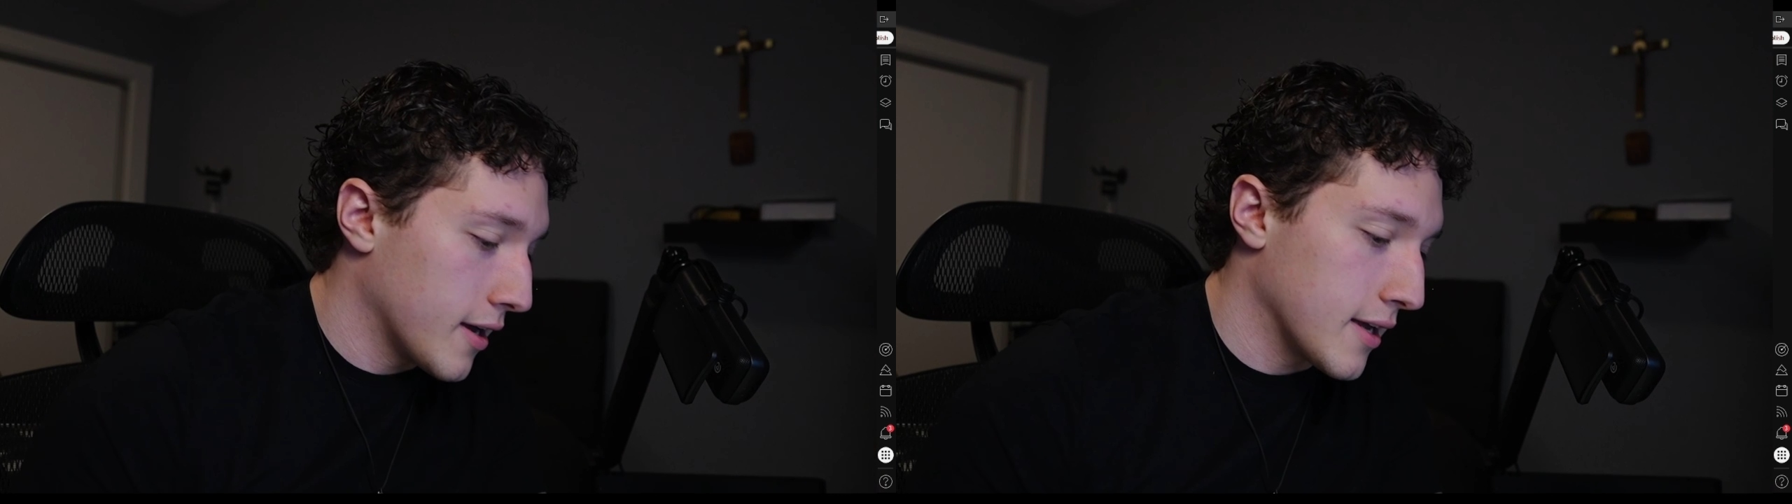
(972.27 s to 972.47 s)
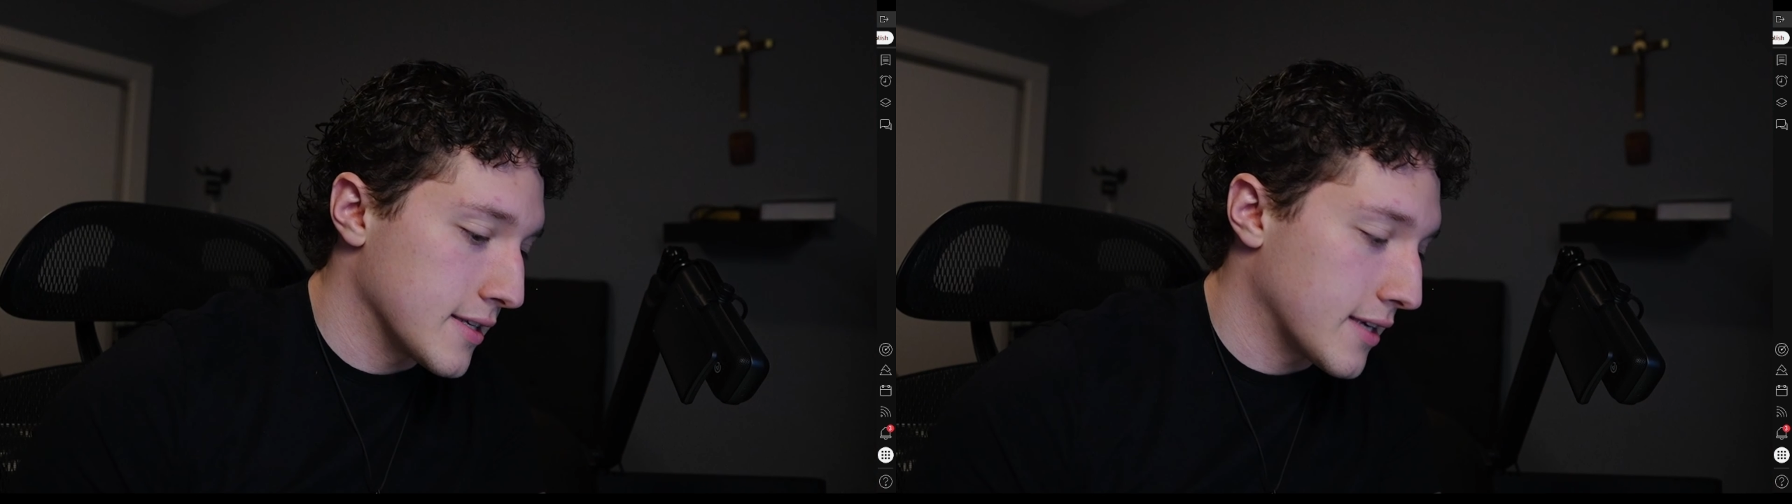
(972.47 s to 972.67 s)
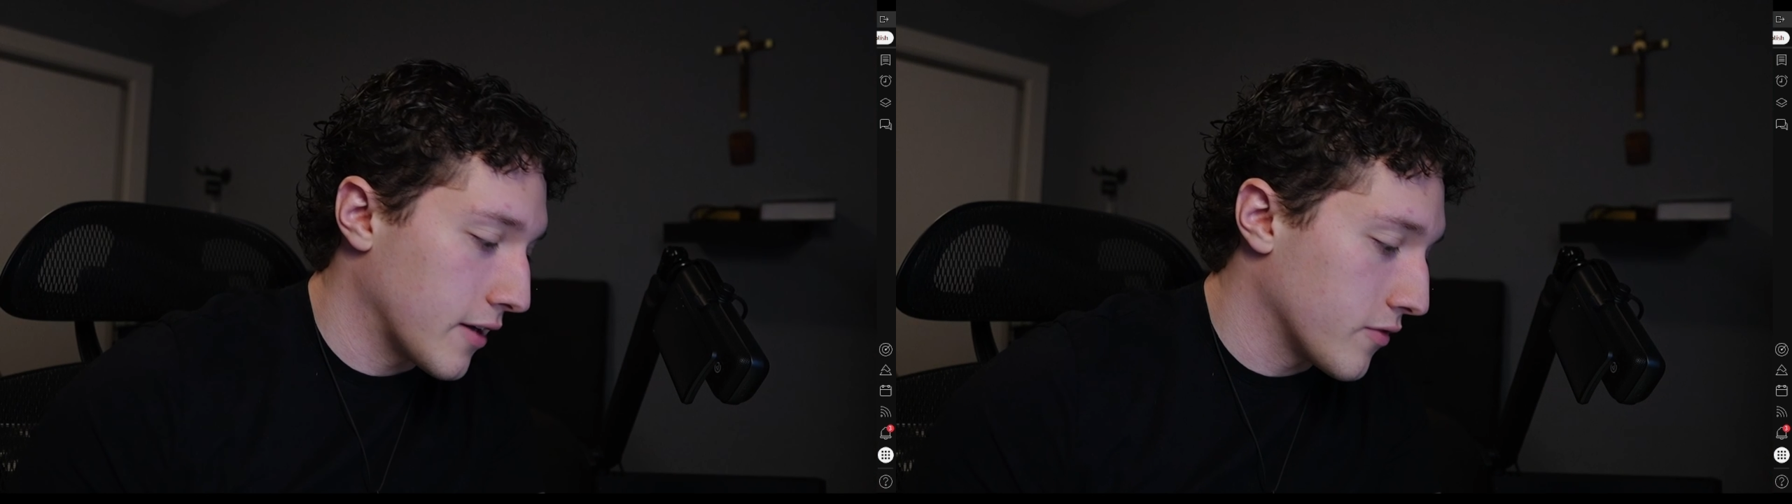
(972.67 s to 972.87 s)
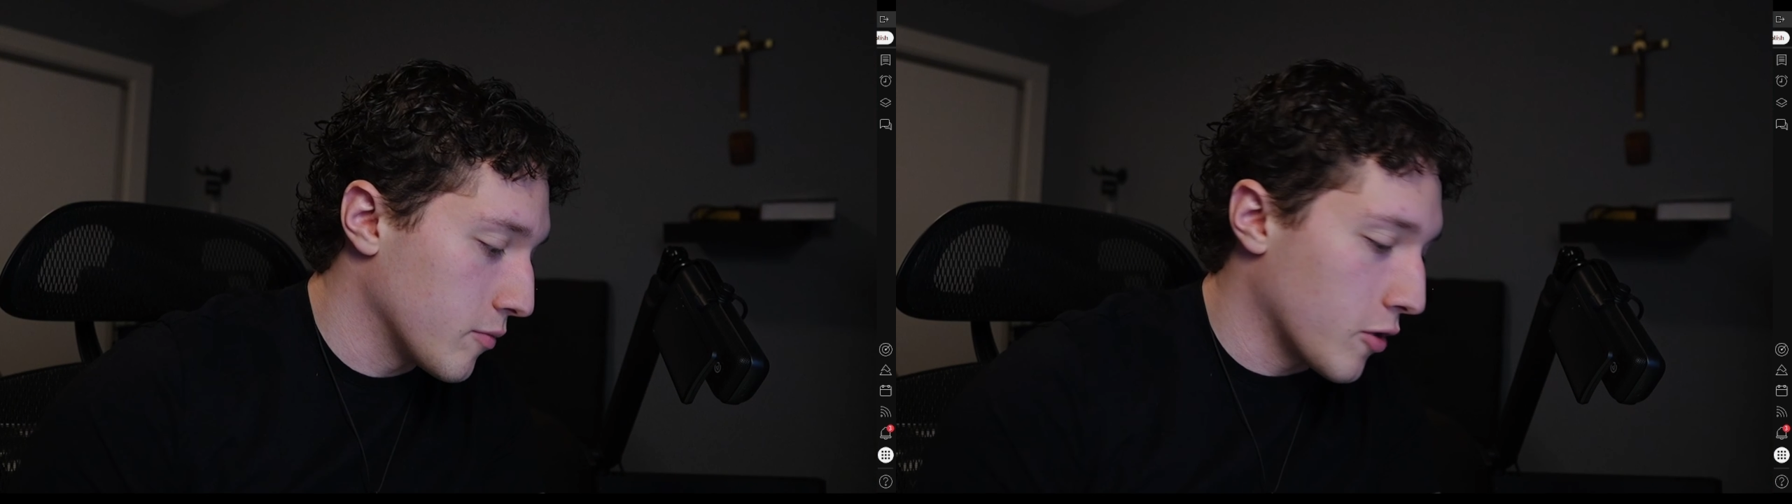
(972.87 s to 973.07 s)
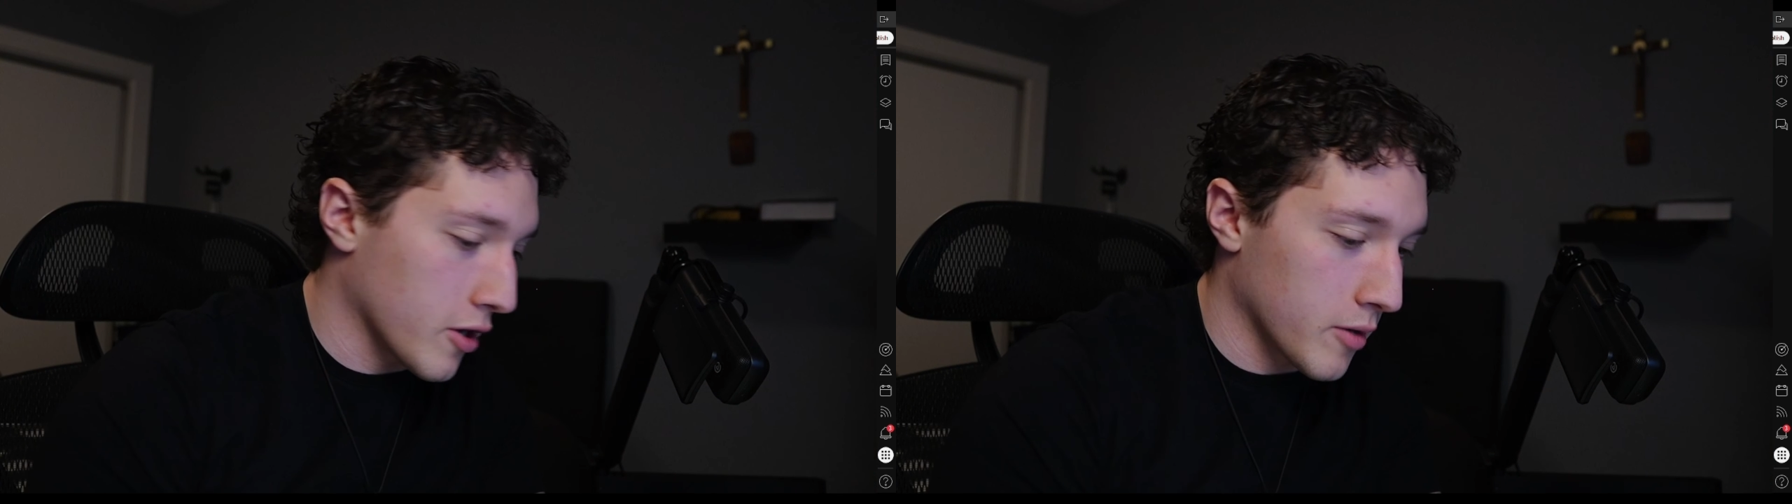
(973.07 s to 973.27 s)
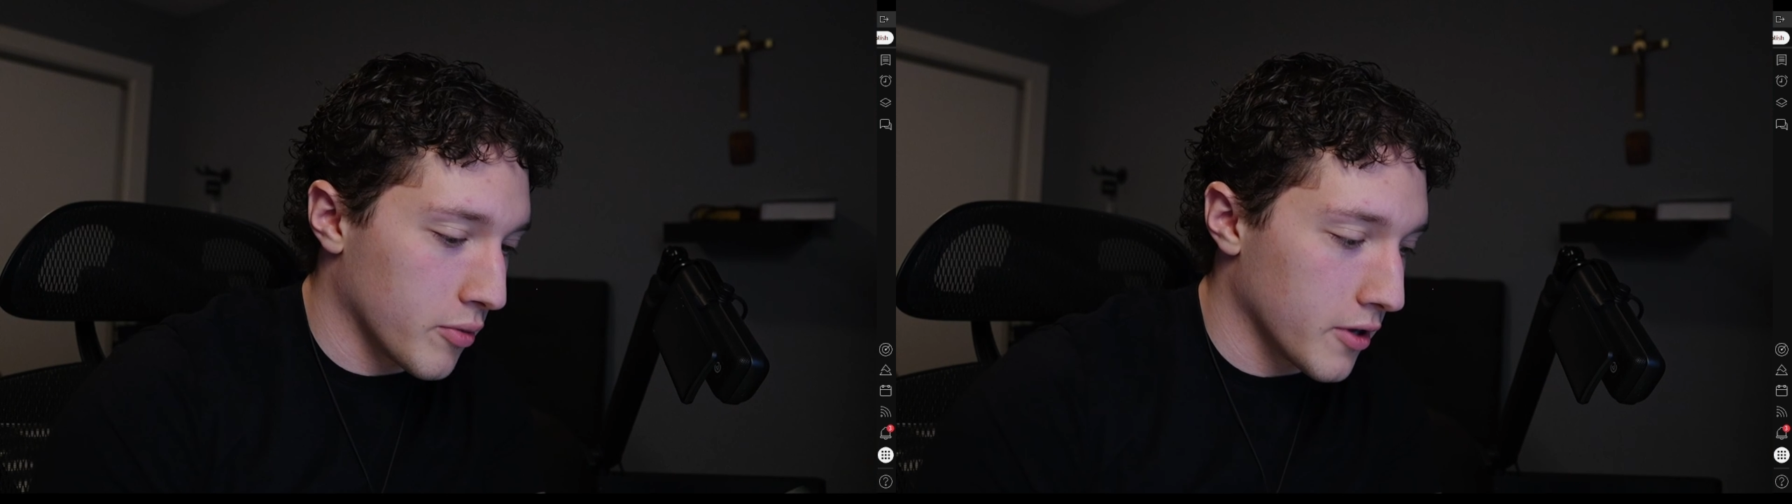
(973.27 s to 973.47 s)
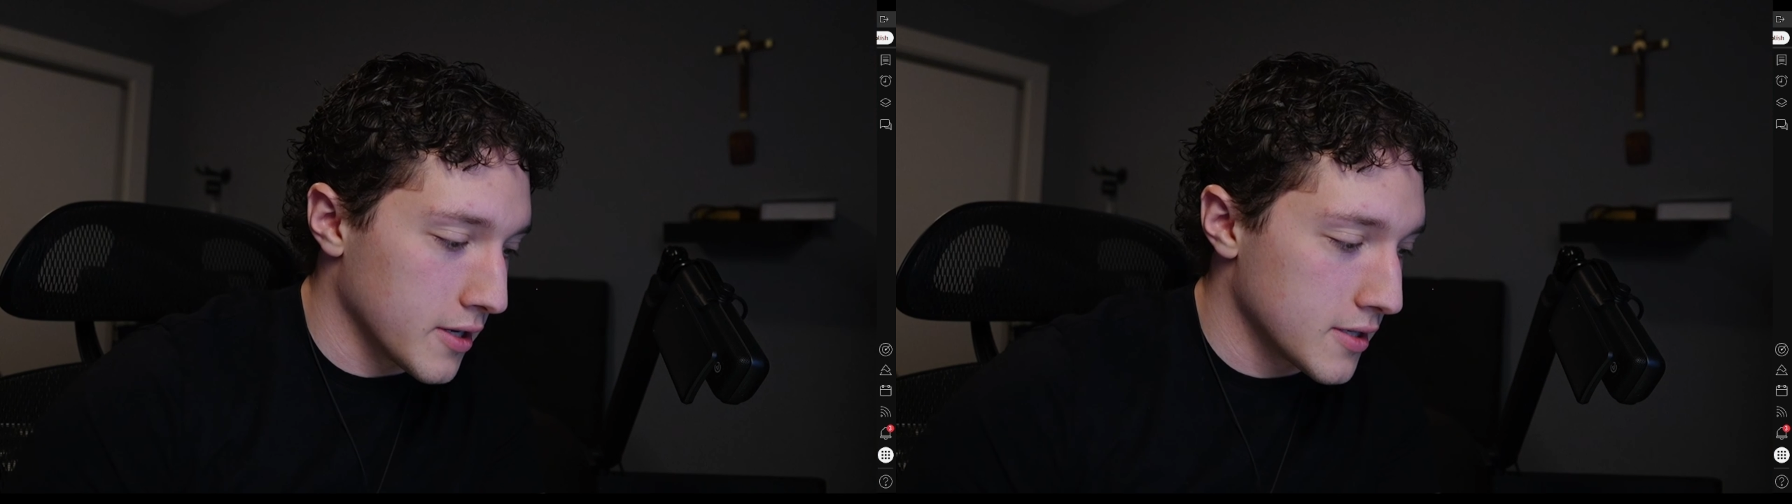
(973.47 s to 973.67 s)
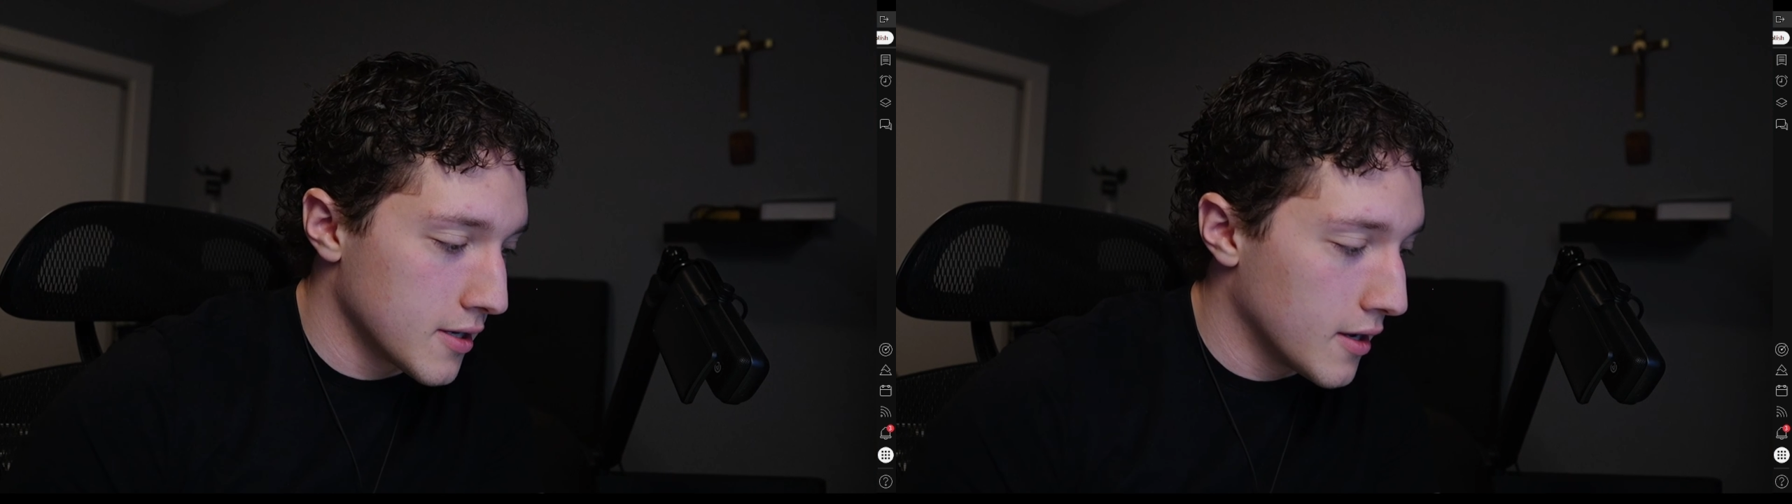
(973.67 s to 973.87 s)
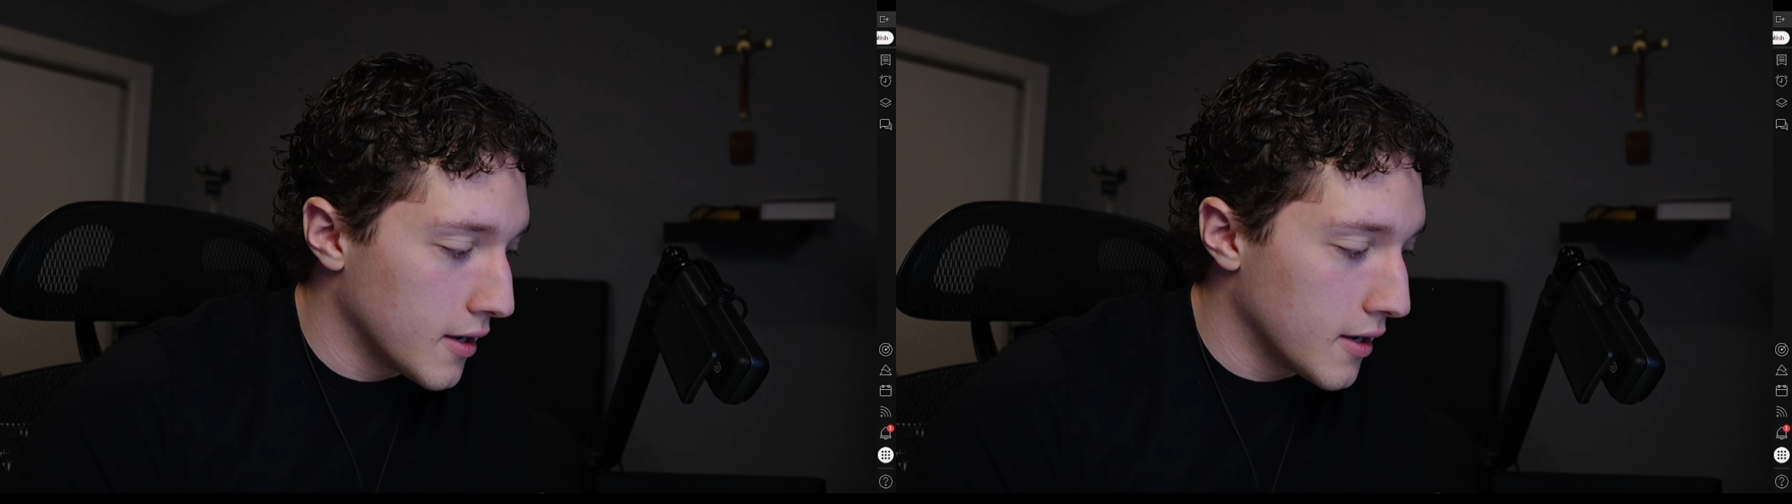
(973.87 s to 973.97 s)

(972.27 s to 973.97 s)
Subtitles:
inside of the marketplace,